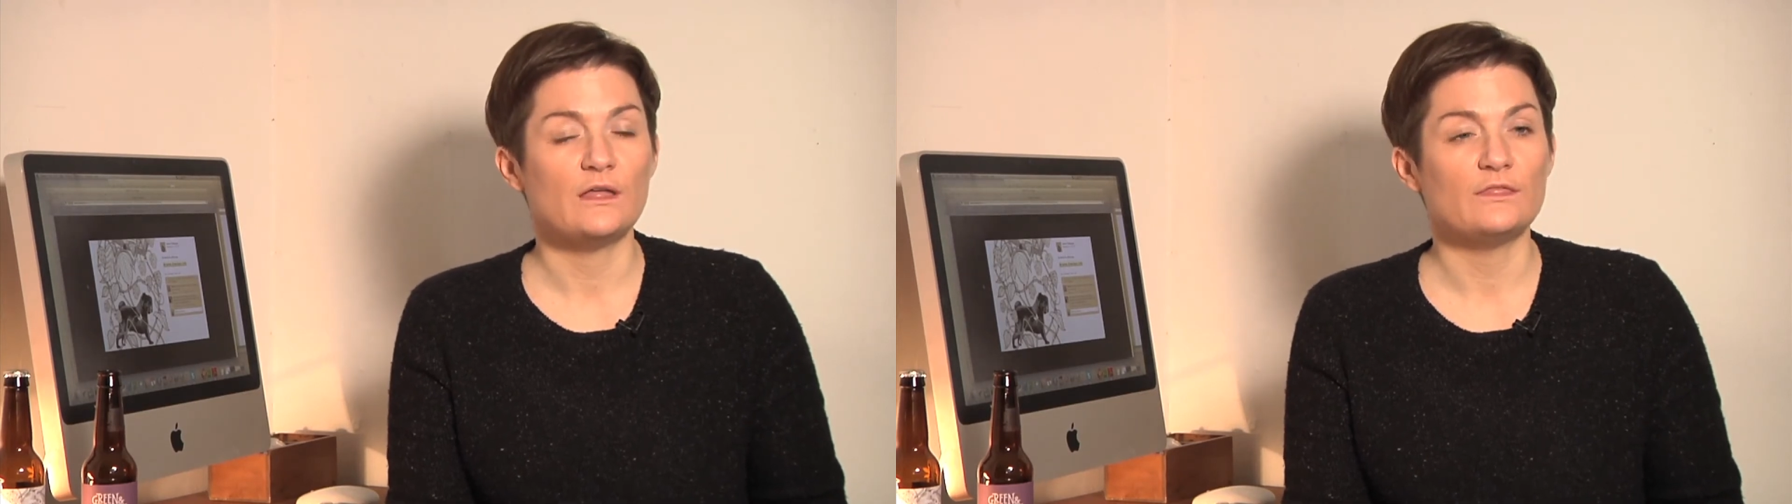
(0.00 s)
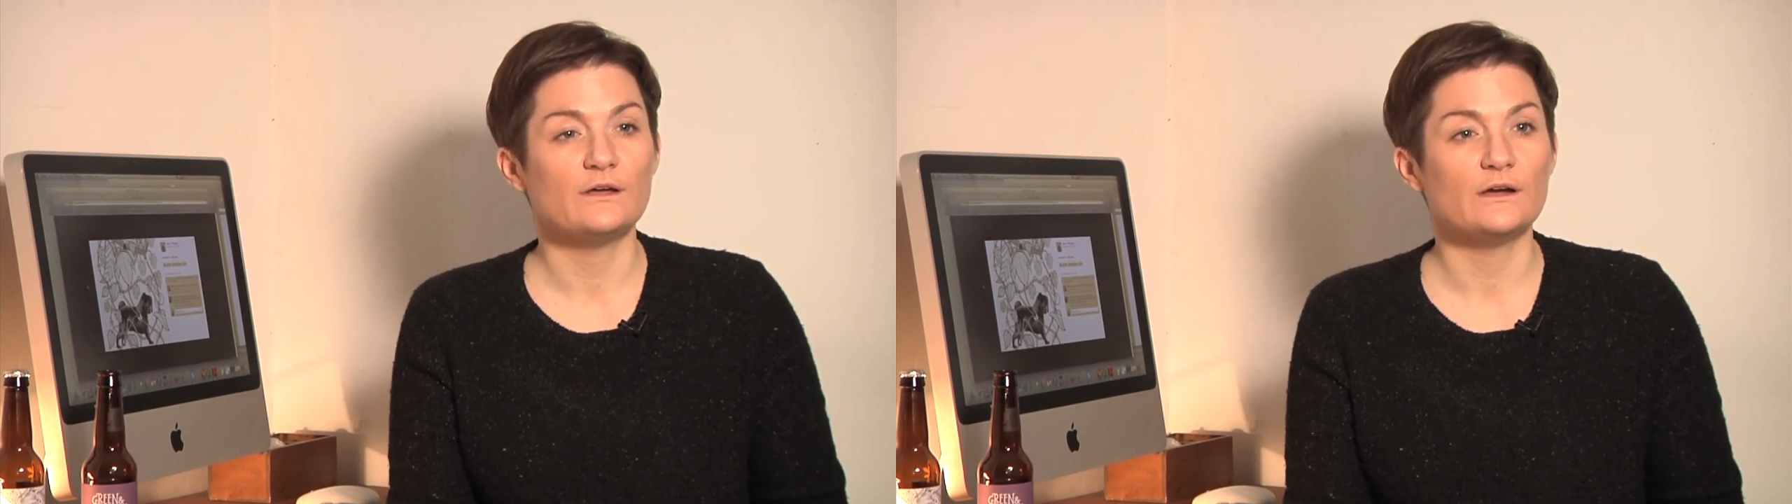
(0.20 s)

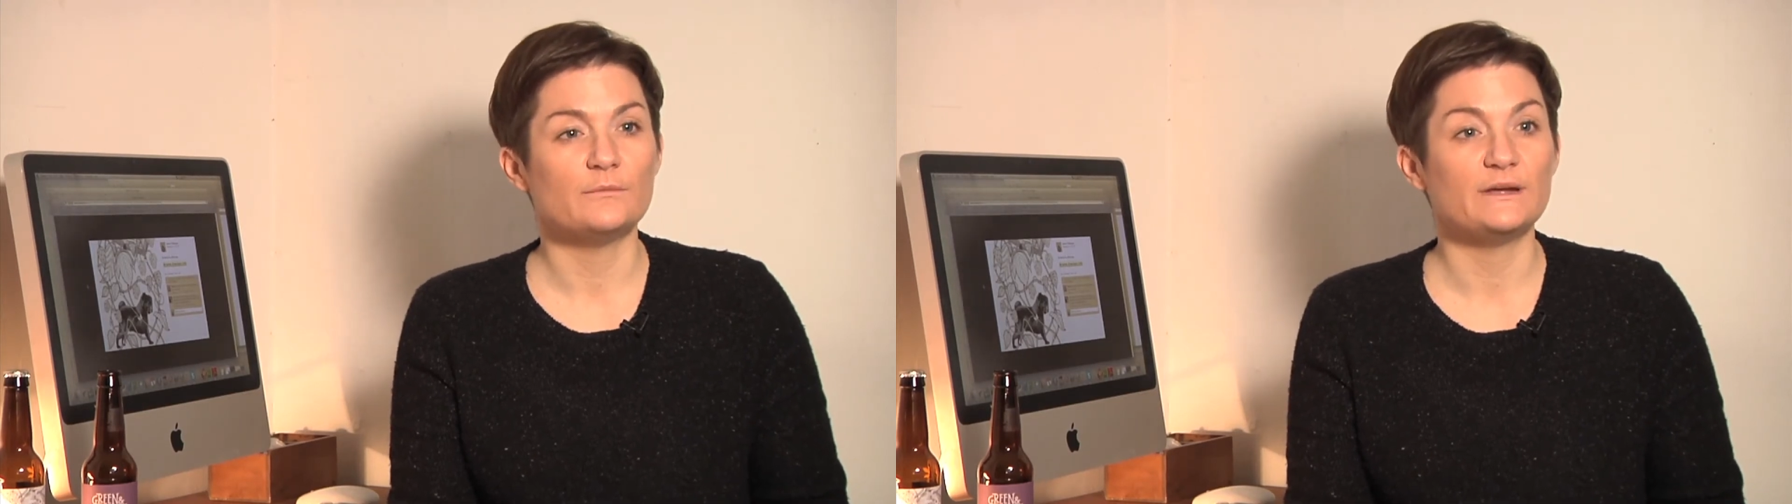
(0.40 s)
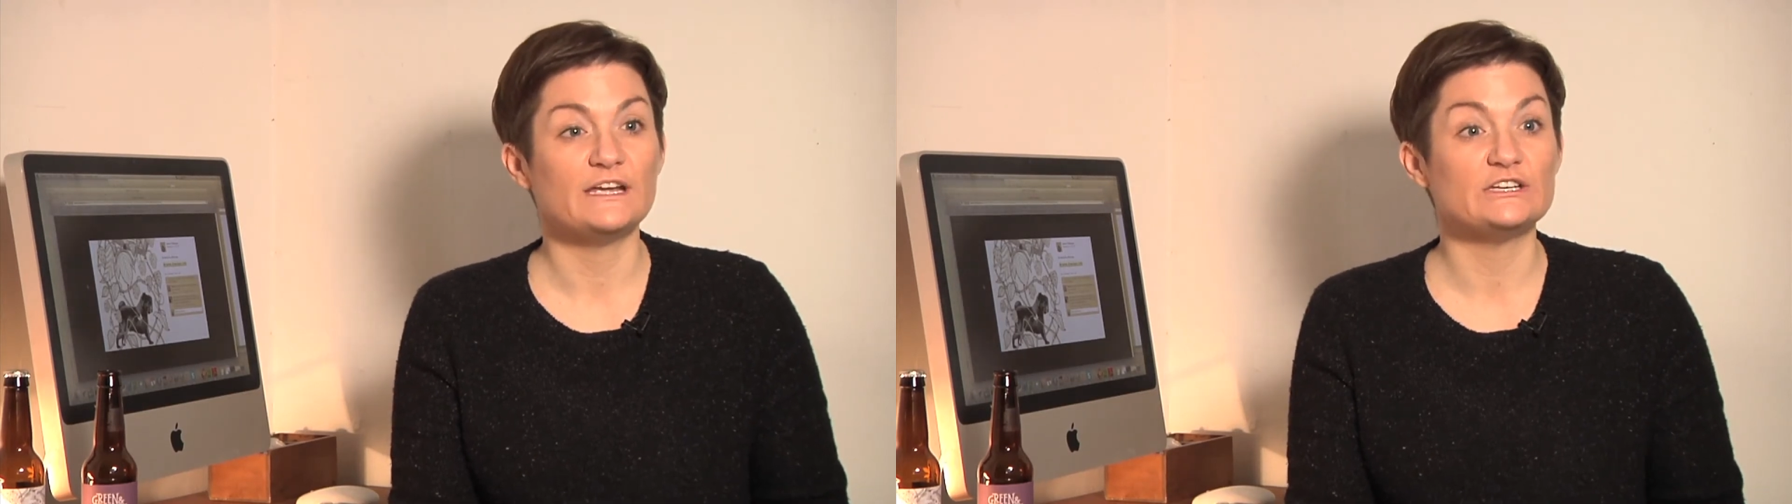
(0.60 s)
the
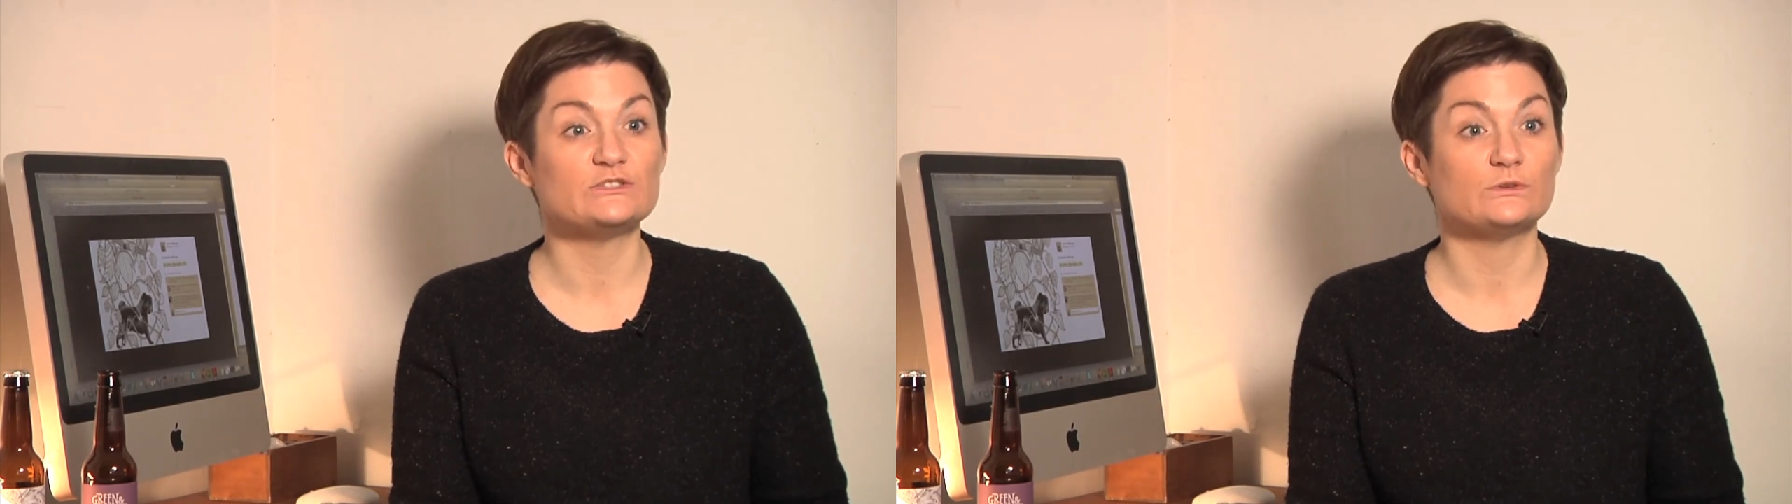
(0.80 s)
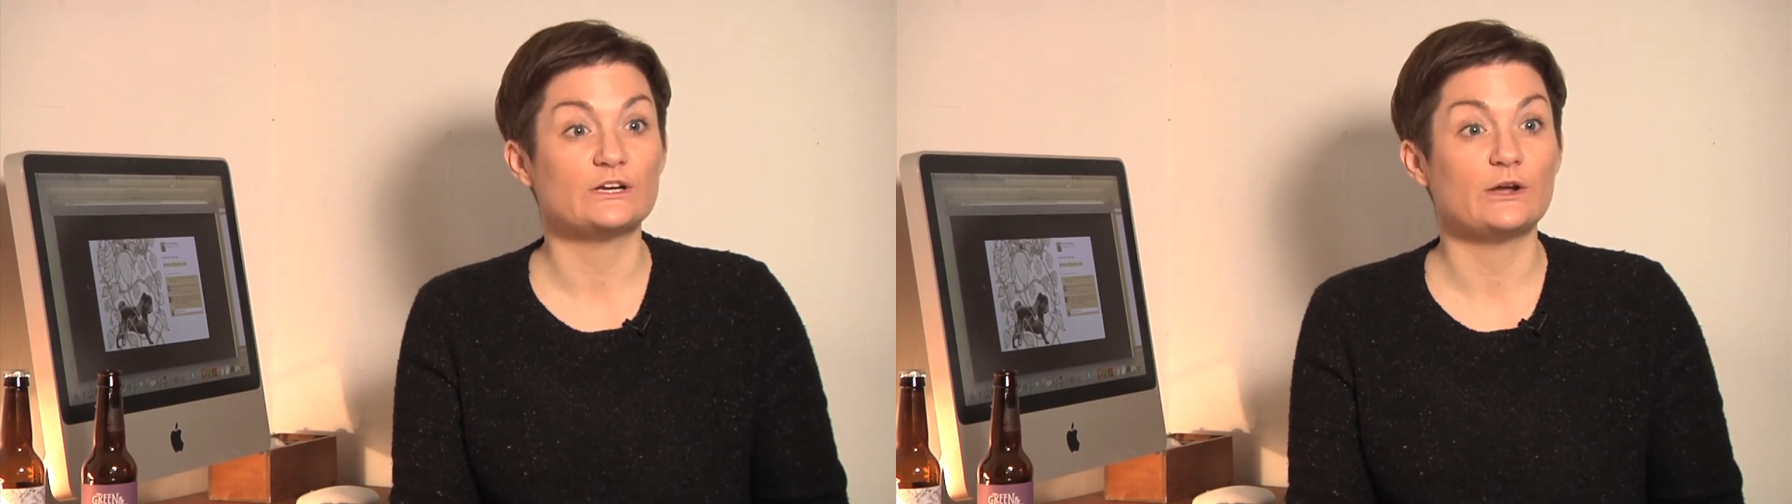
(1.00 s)
pitch
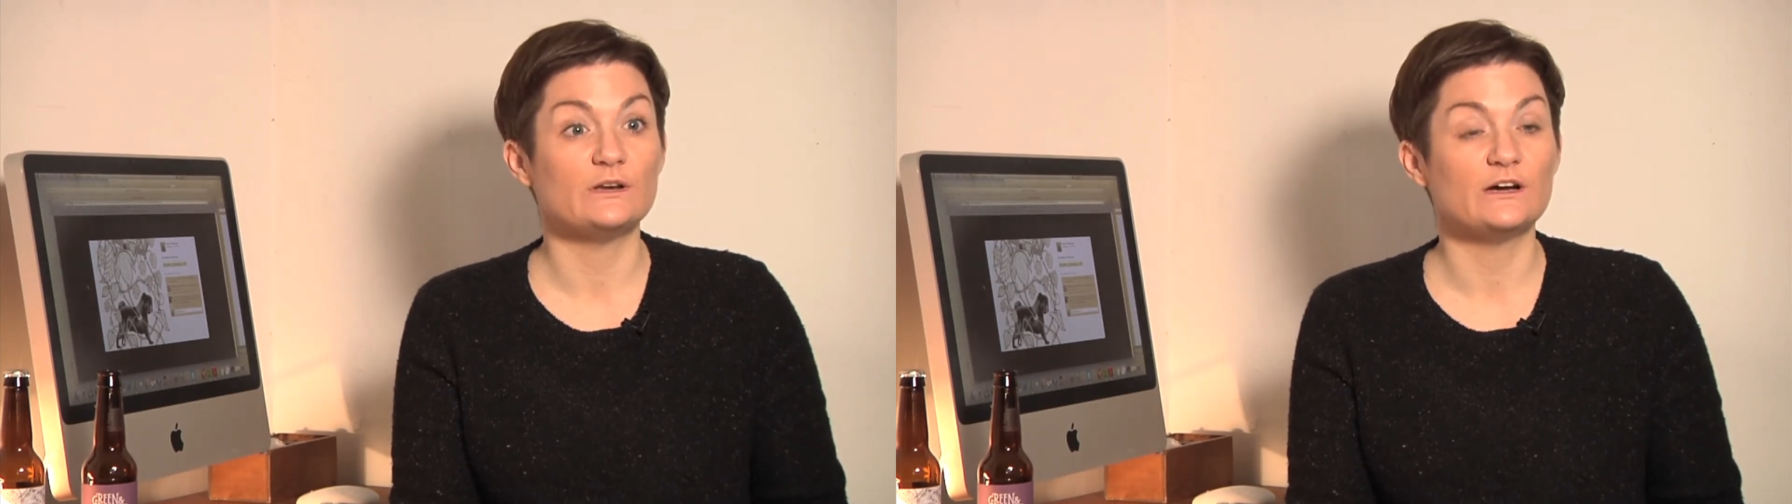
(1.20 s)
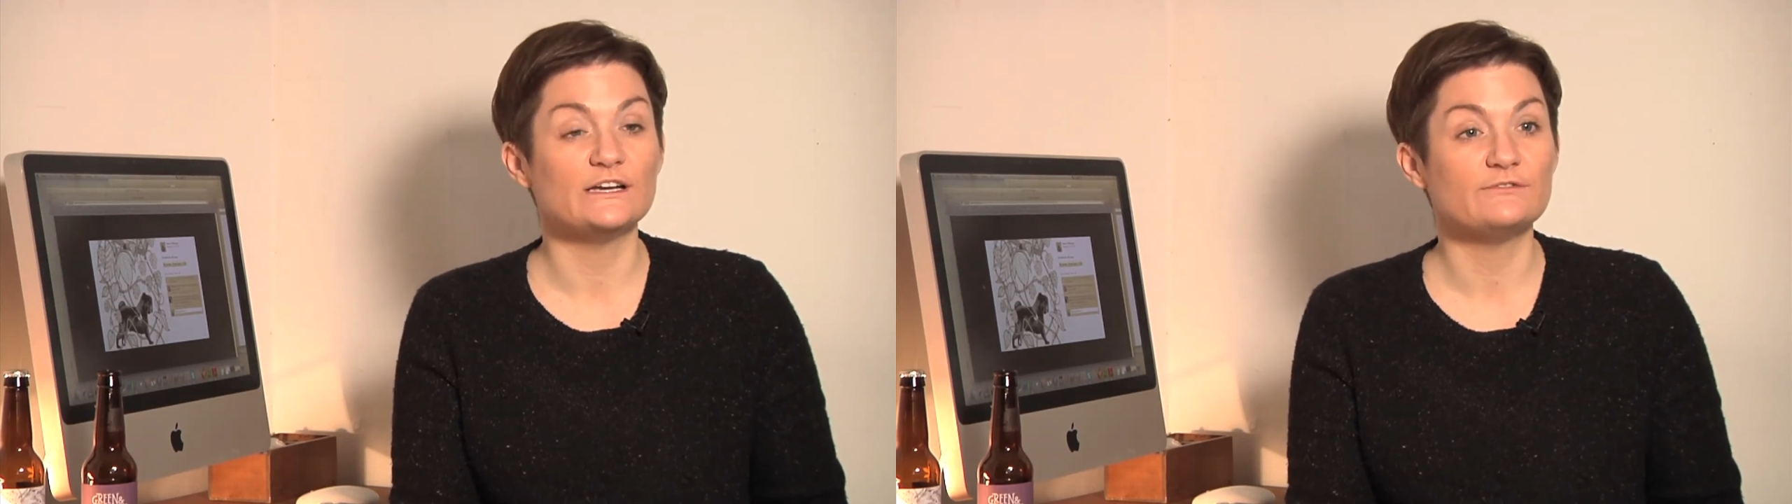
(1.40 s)
will go
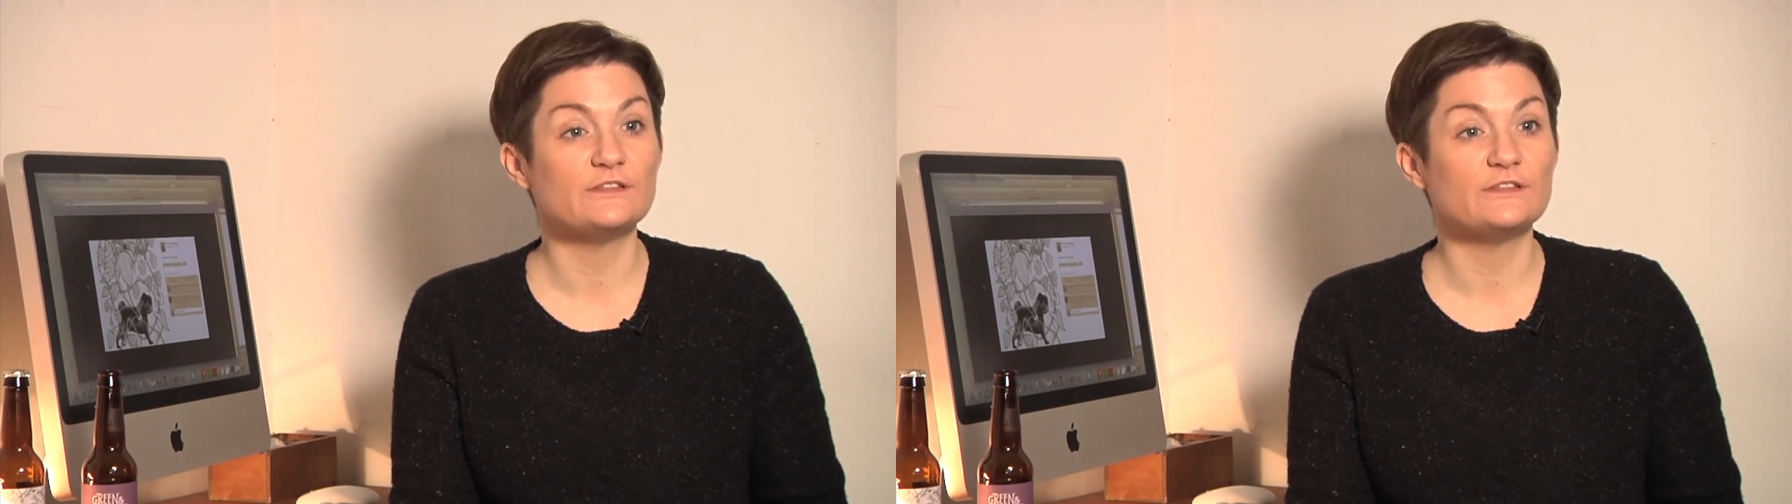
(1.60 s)
live.